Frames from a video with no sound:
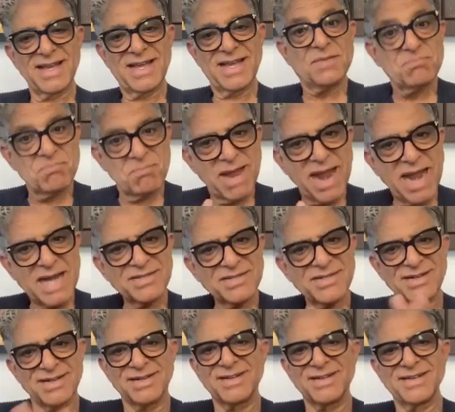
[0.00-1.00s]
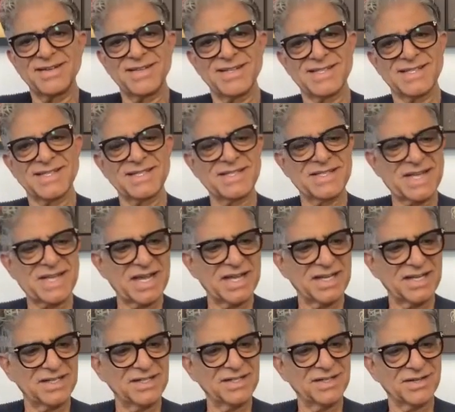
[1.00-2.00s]
And matter is
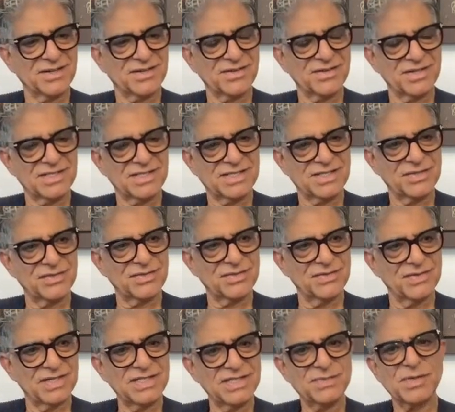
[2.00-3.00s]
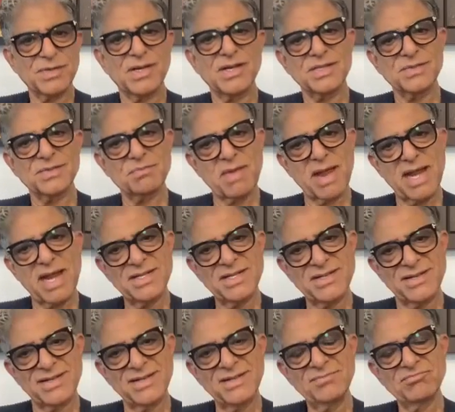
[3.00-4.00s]
entangled across the universe, because
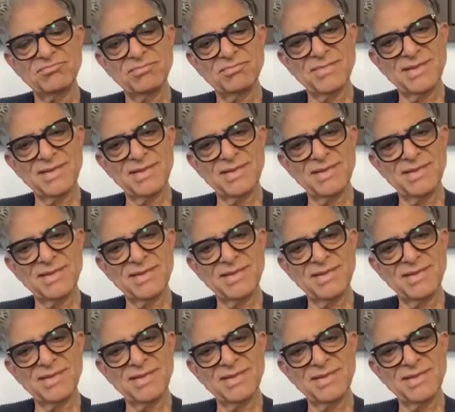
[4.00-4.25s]
matter